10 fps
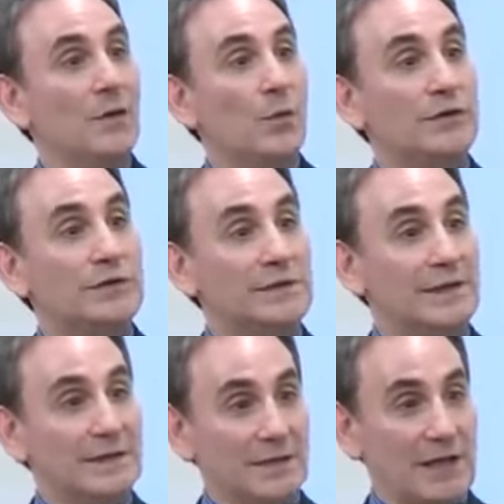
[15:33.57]
which is
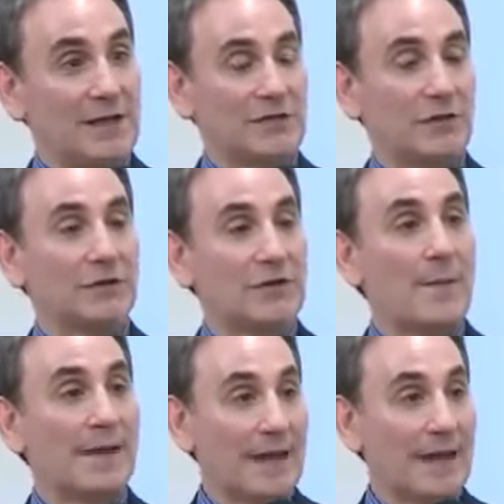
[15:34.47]
the International Atomic